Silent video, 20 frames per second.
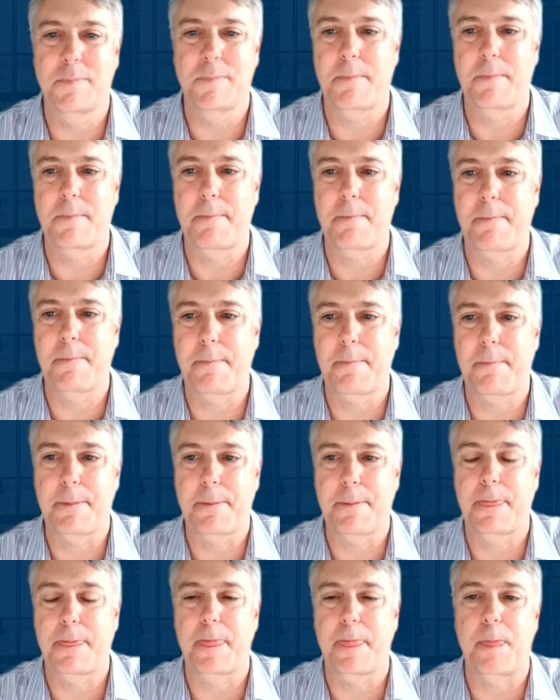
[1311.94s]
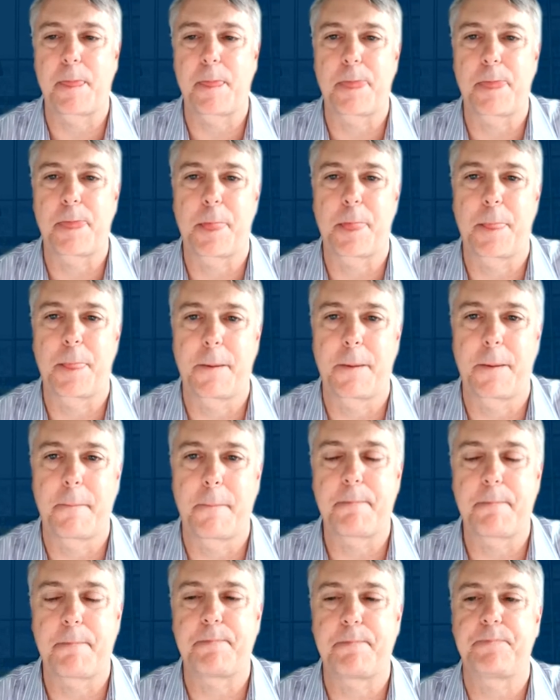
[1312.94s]

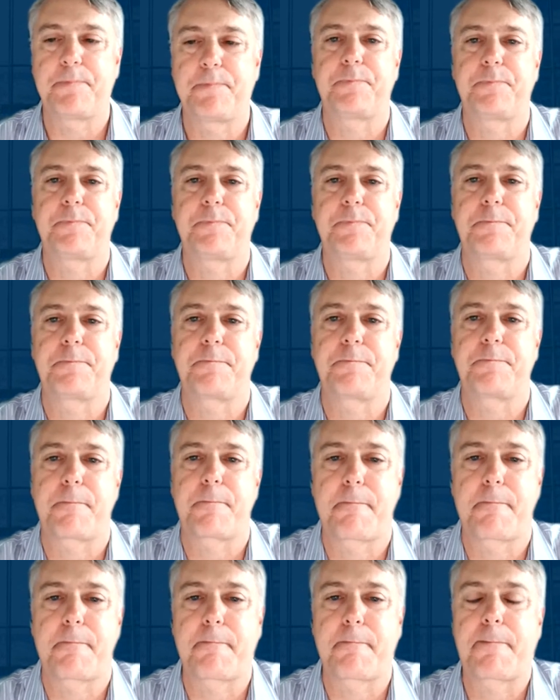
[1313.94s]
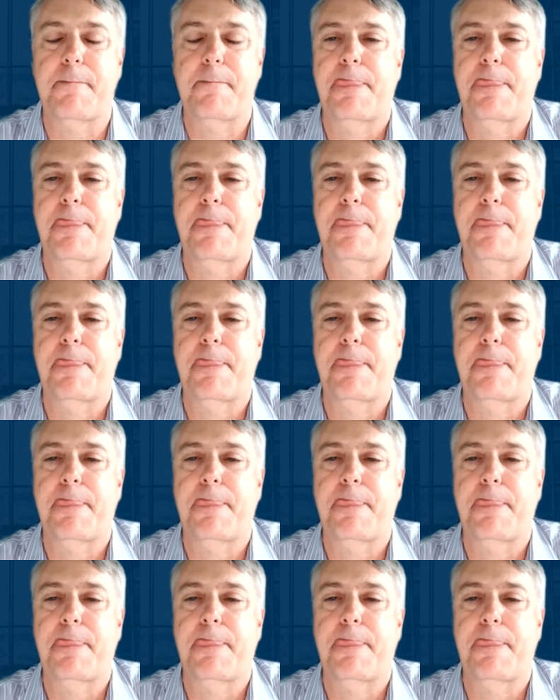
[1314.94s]
(silent)